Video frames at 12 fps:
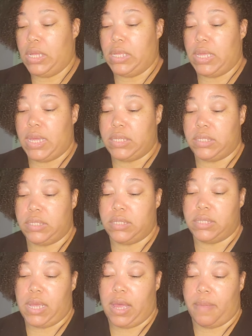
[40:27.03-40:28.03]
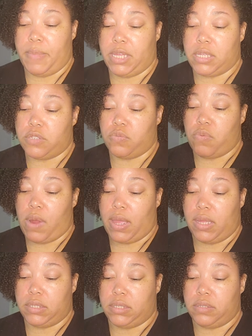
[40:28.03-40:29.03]
Yes, the timing is
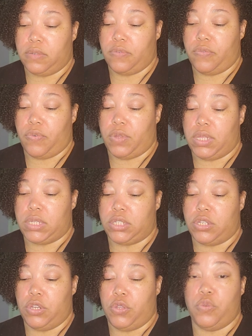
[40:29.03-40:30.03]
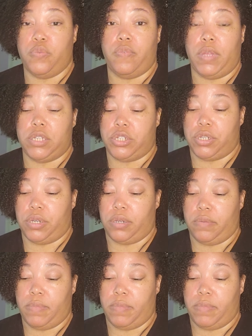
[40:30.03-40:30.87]
right for this new venture.